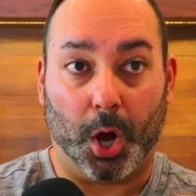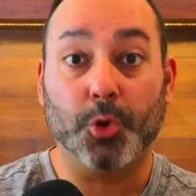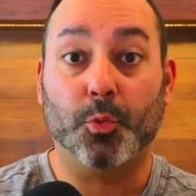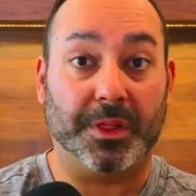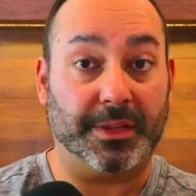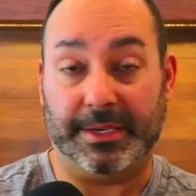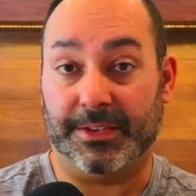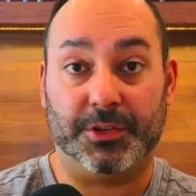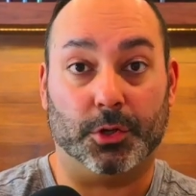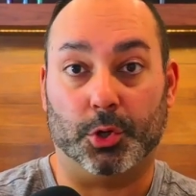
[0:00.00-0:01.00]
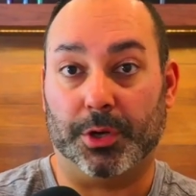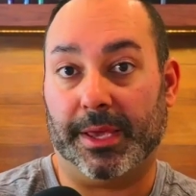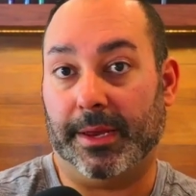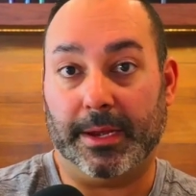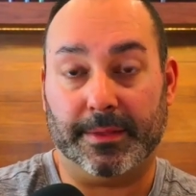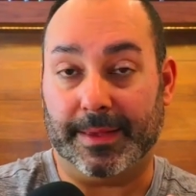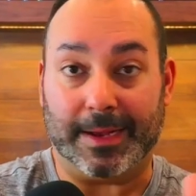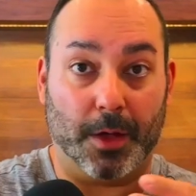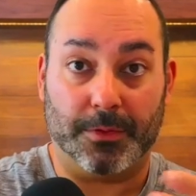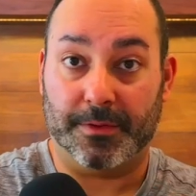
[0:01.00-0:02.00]
unwillingness to look at
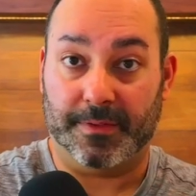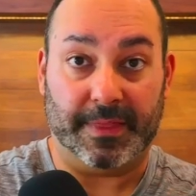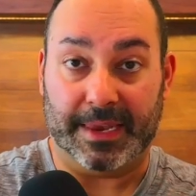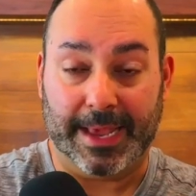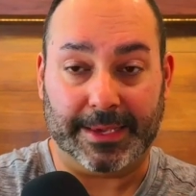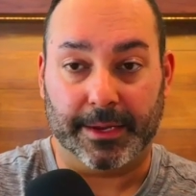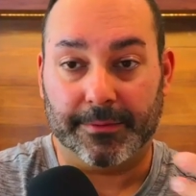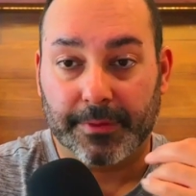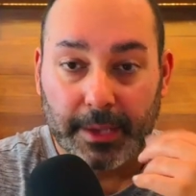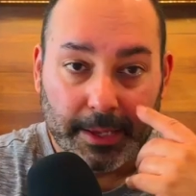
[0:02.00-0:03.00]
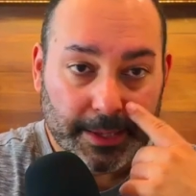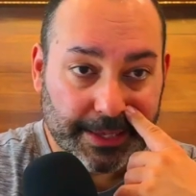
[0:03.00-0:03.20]
anything other than the negative,